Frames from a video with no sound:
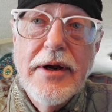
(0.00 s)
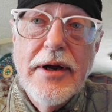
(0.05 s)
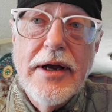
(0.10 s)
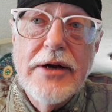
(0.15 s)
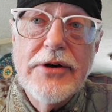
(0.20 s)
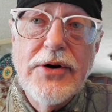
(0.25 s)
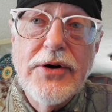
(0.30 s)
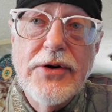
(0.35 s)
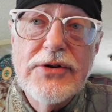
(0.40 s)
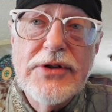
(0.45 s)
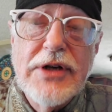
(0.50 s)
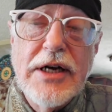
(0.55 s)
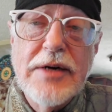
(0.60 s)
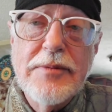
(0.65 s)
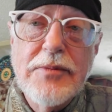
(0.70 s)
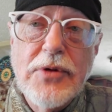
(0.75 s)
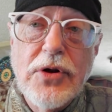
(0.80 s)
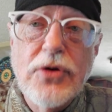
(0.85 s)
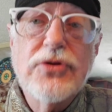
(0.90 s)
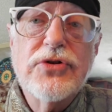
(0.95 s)
It turns out
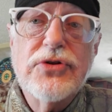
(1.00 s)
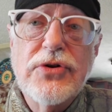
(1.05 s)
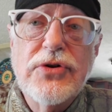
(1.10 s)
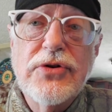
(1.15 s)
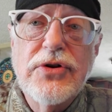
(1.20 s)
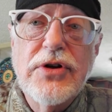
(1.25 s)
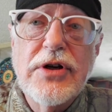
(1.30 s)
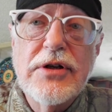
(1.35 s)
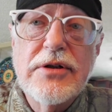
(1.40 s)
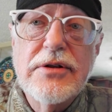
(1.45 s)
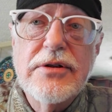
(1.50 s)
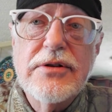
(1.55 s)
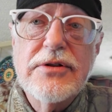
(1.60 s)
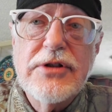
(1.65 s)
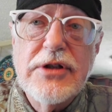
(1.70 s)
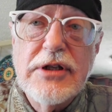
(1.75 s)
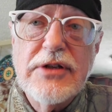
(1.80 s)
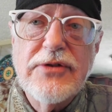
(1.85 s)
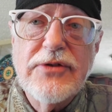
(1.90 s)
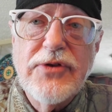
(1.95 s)
I'm closer than
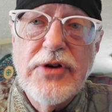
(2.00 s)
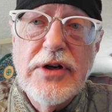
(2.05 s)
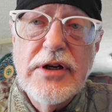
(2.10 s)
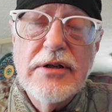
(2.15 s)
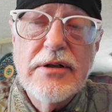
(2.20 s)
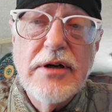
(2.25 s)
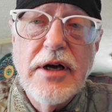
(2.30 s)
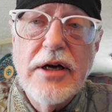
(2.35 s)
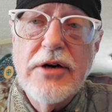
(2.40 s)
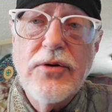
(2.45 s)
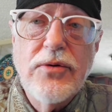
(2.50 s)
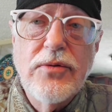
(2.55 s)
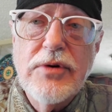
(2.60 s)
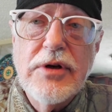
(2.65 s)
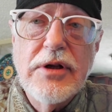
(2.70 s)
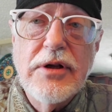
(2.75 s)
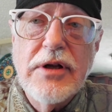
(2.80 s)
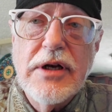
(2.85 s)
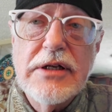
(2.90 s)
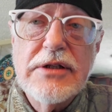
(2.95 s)
six feet, and I don't
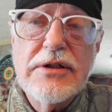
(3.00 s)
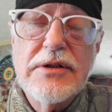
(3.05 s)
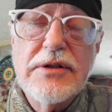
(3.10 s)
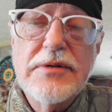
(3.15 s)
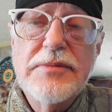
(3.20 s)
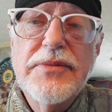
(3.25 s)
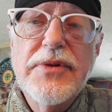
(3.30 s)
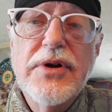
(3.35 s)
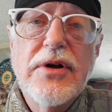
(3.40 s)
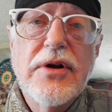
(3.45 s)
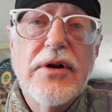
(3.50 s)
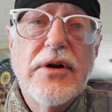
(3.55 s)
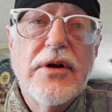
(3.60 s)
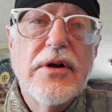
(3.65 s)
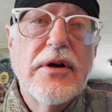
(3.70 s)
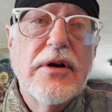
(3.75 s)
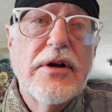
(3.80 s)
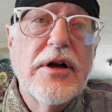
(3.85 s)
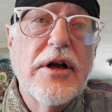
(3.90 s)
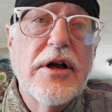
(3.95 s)
realize it.
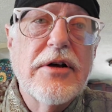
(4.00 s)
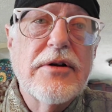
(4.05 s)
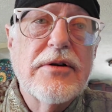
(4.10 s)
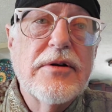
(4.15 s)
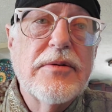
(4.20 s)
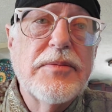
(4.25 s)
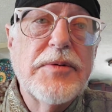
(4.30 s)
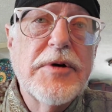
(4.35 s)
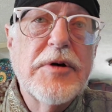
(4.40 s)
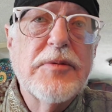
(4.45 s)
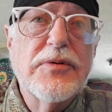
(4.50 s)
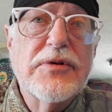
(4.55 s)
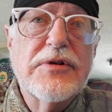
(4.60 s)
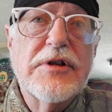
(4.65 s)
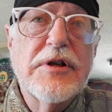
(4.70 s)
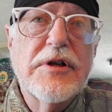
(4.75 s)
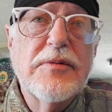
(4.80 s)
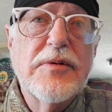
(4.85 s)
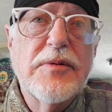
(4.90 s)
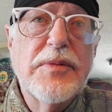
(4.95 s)
Now, the people
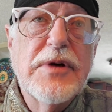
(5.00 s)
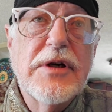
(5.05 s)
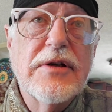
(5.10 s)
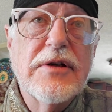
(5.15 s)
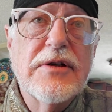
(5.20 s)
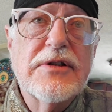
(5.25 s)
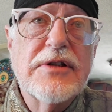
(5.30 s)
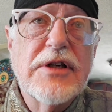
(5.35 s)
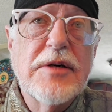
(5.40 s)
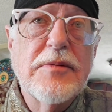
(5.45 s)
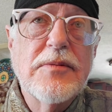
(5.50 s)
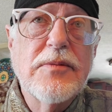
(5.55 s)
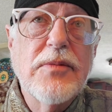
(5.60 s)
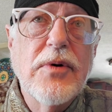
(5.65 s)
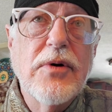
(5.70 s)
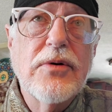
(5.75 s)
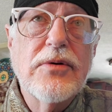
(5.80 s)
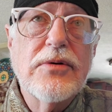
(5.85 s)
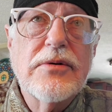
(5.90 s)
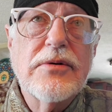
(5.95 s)
seem to be in the same
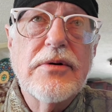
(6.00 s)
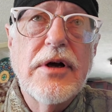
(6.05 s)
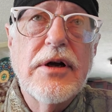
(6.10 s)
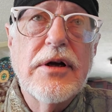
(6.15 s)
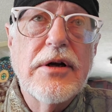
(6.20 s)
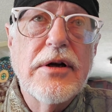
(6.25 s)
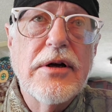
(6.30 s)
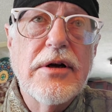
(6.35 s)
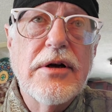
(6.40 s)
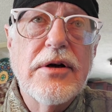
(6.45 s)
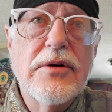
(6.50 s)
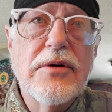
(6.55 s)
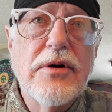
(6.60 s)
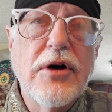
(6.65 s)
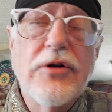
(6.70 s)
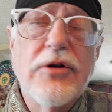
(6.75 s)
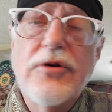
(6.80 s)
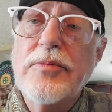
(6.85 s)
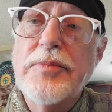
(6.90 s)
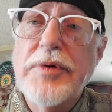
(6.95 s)
boat. Uh,
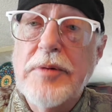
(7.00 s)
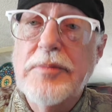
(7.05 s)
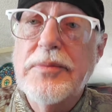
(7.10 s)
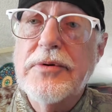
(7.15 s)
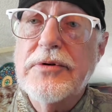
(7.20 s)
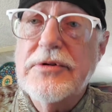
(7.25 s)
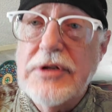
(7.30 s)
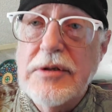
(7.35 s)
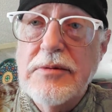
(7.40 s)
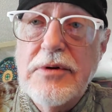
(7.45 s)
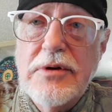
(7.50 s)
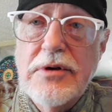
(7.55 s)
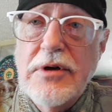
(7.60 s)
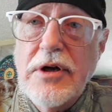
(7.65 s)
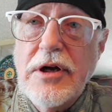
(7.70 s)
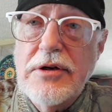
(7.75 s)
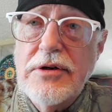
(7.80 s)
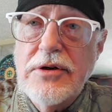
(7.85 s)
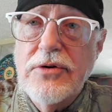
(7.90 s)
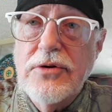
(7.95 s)
other people seem to
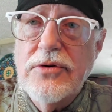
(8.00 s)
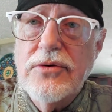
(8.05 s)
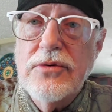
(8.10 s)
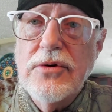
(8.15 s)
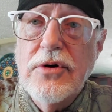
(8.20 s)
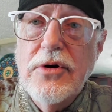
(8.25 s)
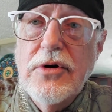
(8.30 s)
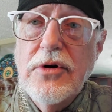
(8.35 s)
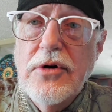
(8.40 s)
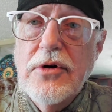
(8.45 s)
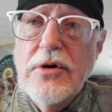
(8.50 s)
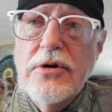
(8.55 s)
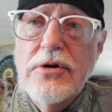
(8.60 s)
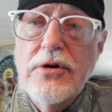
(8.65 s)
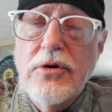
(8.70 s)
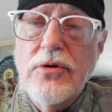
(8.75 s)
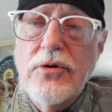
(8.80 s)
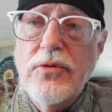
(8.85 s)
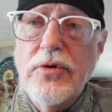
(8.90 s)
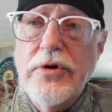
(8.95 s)
not know, you
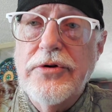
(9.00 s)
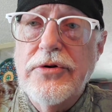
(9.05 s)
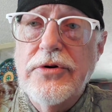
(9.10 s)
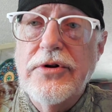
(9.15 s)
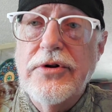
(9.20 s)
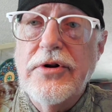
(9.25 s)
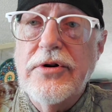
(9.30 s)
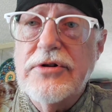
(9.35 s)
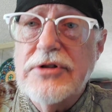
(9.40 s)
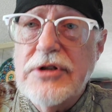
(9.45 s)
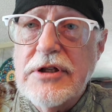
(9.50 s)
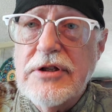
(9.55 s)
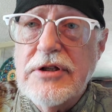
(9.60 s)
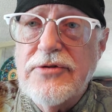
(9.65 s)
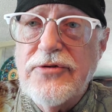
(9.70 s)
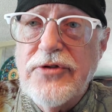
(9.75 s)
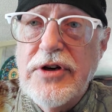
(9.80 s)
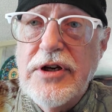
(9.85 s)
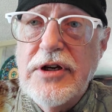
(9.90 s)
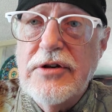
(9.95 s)
know, whether they're six
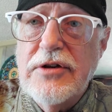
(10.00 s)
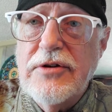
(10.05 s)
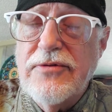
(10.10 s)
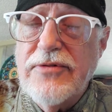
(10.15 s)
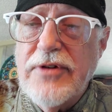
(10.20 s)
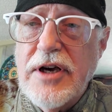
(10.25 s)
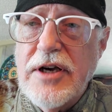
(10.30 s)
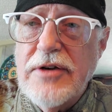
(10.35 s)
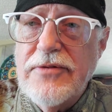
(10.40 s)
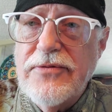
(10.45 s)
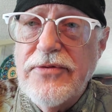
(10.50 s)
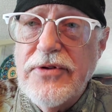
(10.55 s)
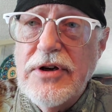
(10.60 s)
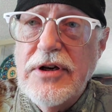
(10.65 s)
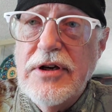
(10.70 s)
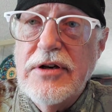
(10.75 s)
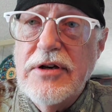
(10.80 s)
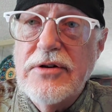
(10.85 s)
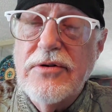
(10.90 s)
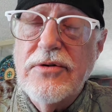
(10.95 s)
feet or five
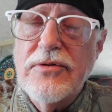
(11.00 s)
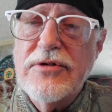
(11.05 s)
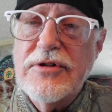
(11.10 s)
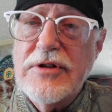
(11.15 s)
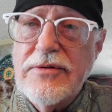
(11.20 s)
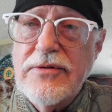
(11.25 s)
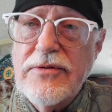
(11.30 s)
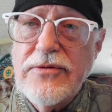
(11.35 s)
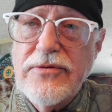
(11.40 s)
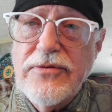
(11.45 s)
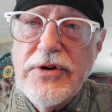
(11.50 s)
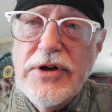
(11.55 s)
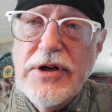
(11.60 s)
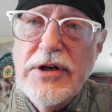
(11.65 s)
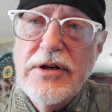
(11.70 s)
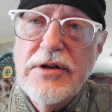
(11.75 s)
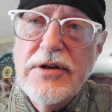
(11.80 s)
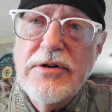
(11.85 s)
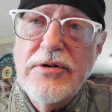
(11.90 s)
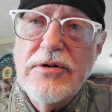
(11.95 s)
feet or seven
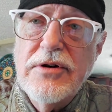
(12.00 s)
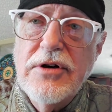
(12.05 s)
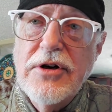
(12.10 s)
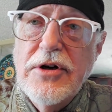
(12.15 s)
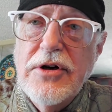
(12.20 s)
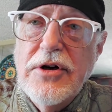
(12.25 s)
feet or